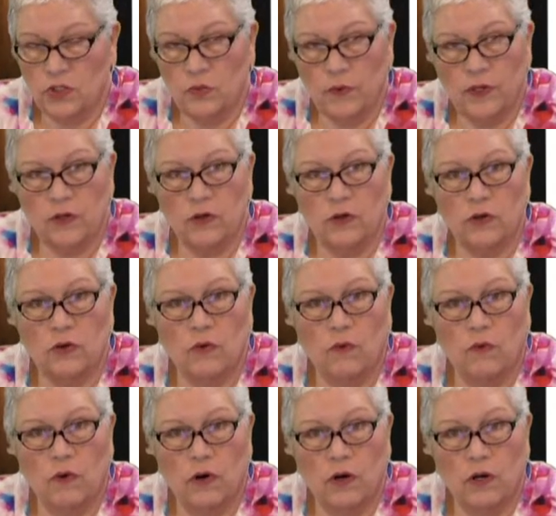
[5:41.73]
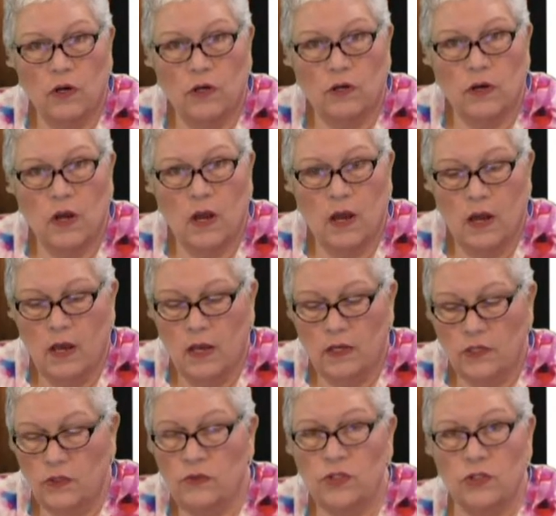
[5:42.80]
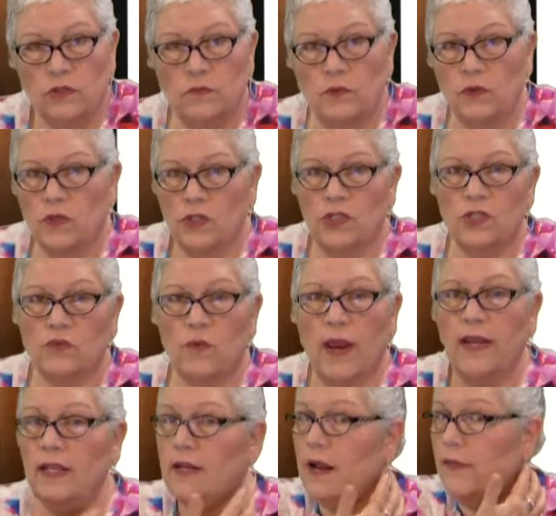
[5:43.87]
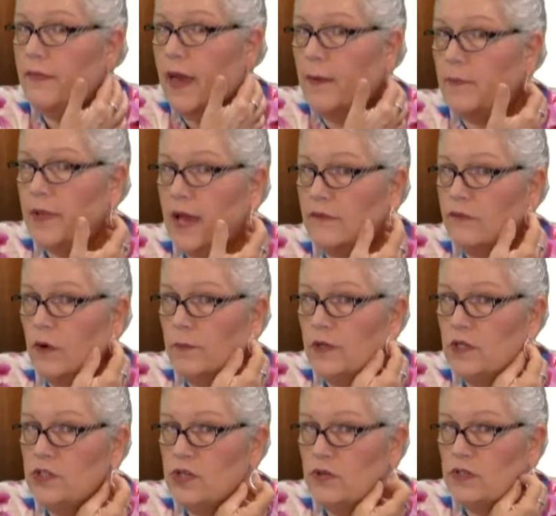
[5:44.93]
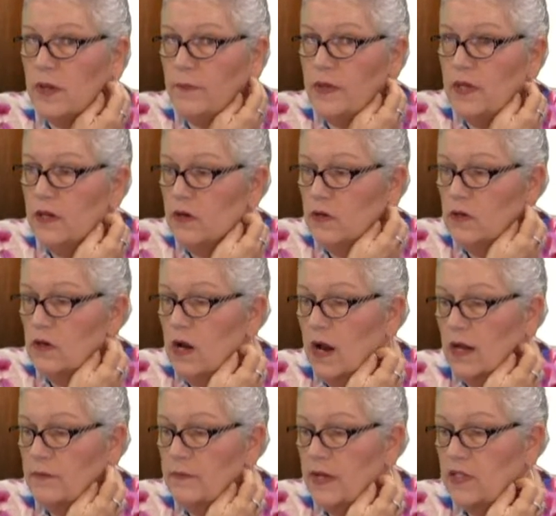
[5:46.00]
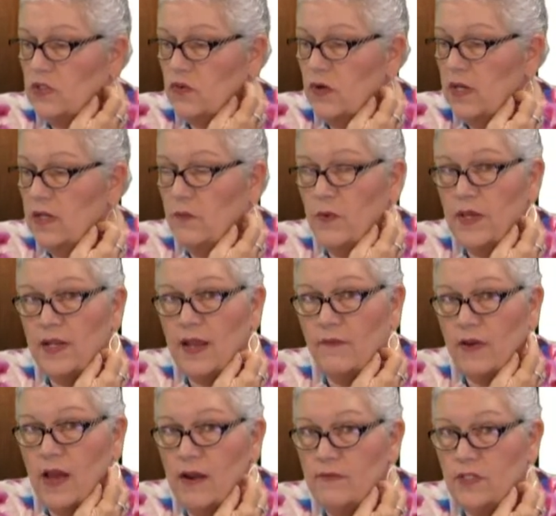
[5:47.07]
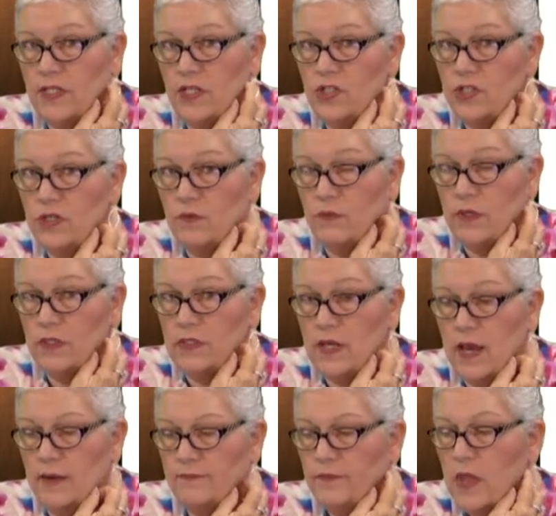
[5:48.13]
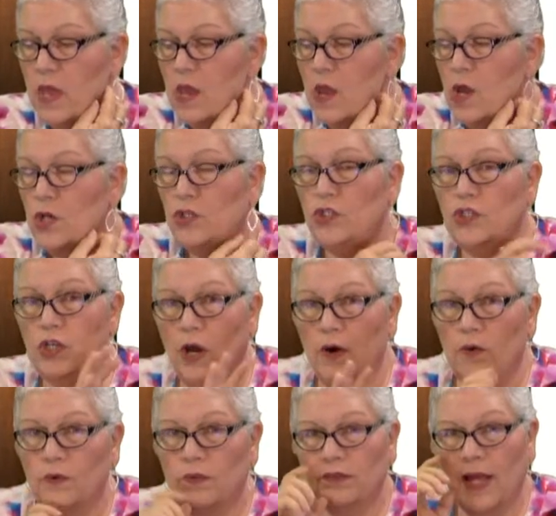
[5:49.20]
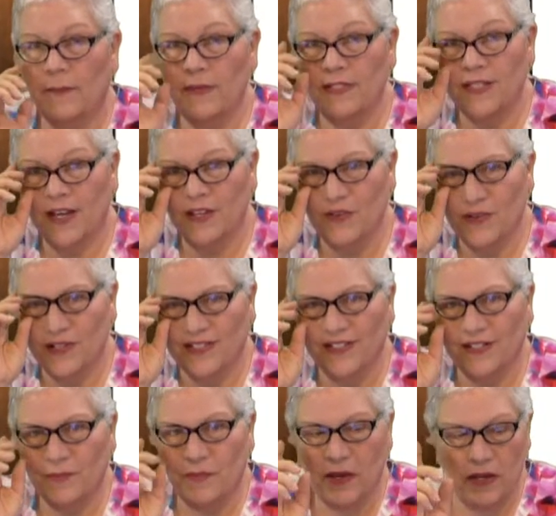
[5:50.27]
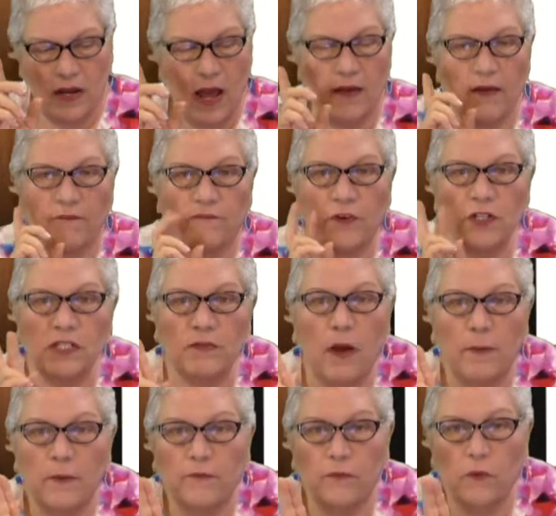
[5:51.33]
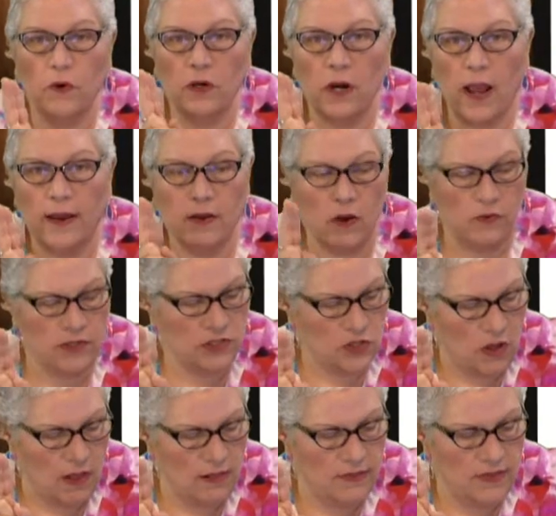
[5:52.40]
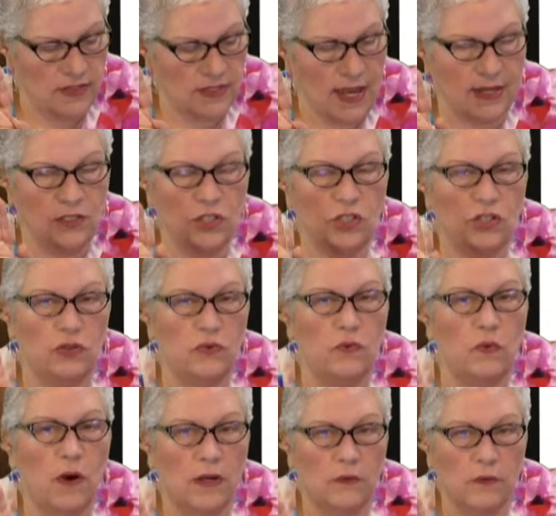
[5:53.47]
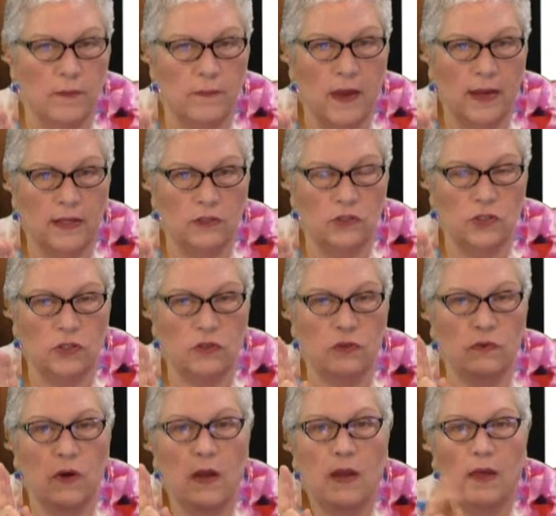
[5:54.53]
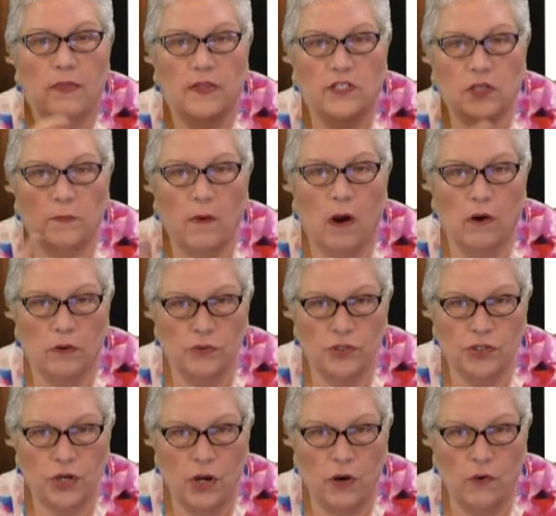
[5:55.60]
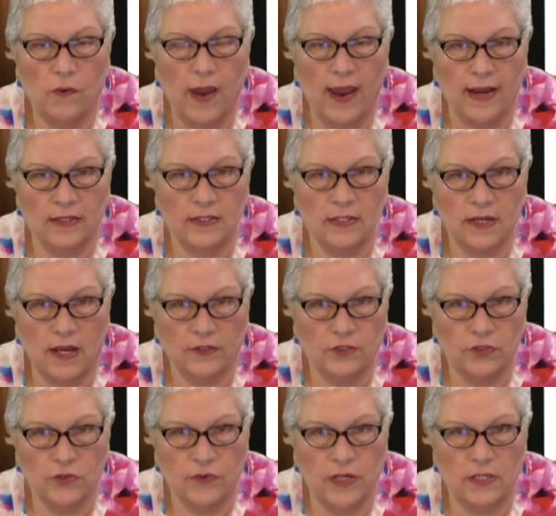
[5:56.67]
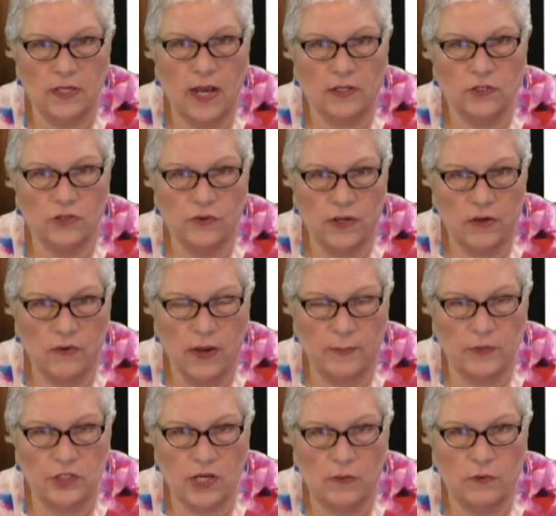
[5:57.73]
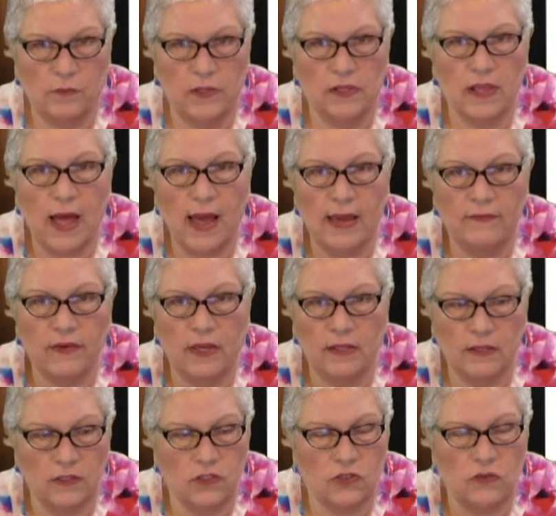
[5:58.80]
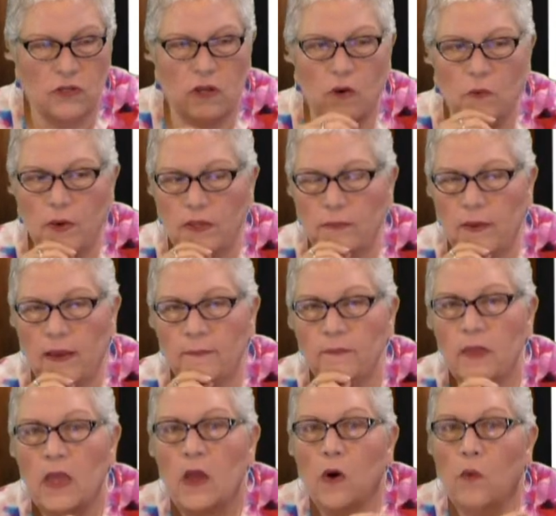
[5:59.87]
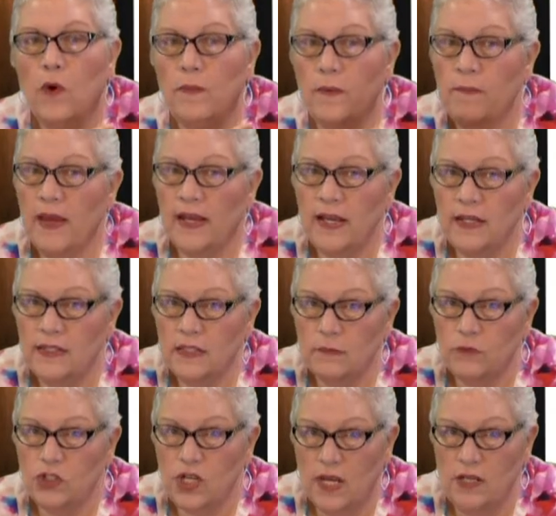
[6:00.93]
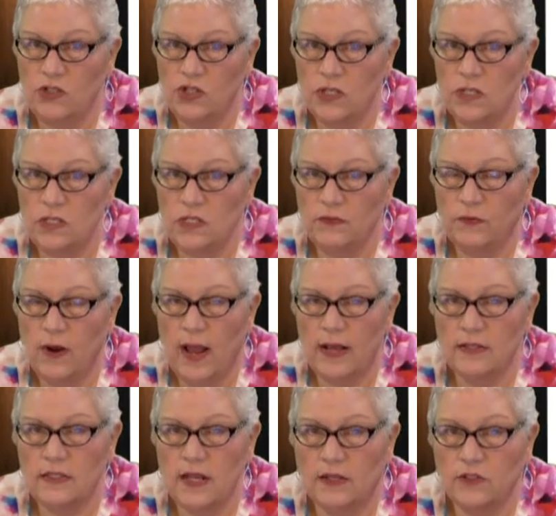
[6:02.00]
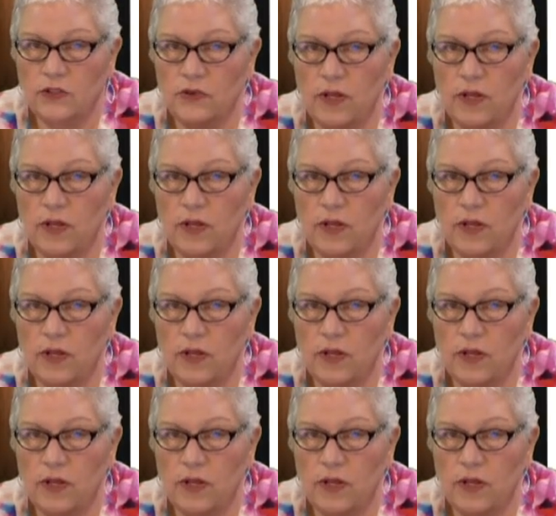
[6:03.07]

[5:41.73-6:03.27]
Twitter, or YouTube, you can just write in on that platform and it shows up here on my screen and we can have a conversation in real time. So let me tell you a little bit. First of all, before I go into all of this, I do want to remind you that tomorrow's show, Ask Dr. Doreen, Dr. Doreen Granpeesheh will be live in the studio with me. We've been making some changes for Ask Dr.